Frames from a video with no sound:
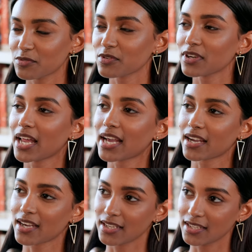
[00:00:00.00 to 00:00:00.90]
many
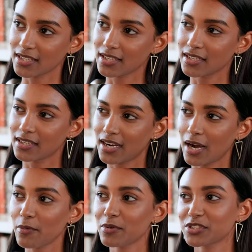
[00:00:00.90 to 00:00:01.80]
questions. You
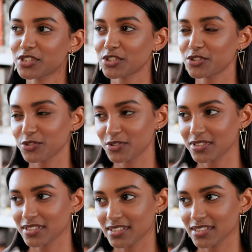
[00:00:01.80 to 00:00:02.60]
just in the